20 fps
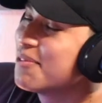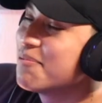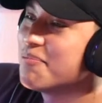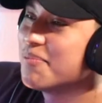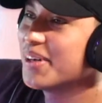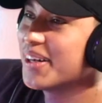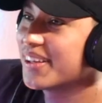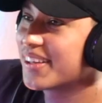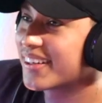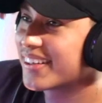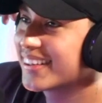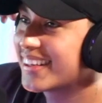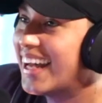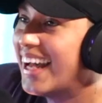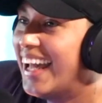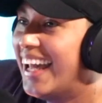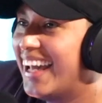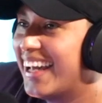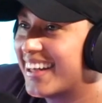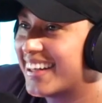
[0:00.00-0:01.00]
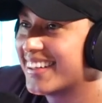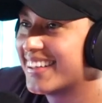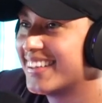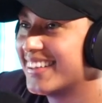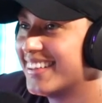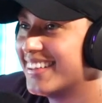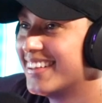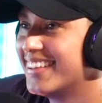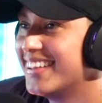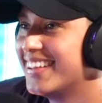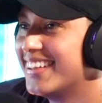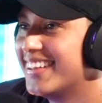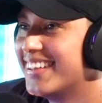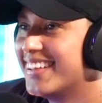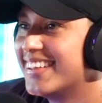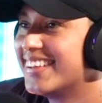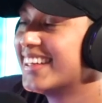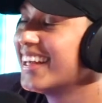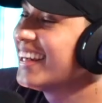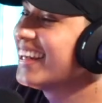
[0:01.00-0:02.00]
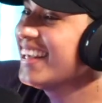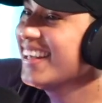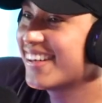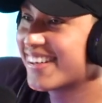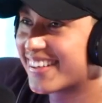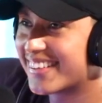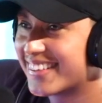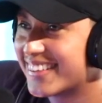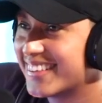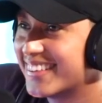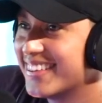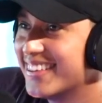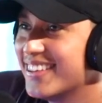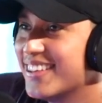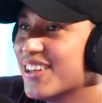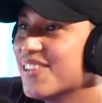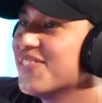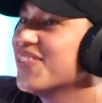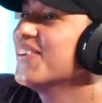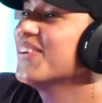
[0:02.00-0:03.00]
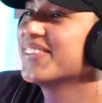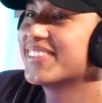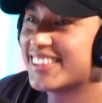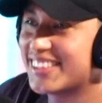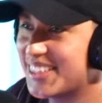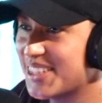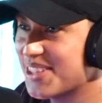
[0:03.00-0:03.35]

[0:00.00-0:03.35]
the mother, the head, the leader of all the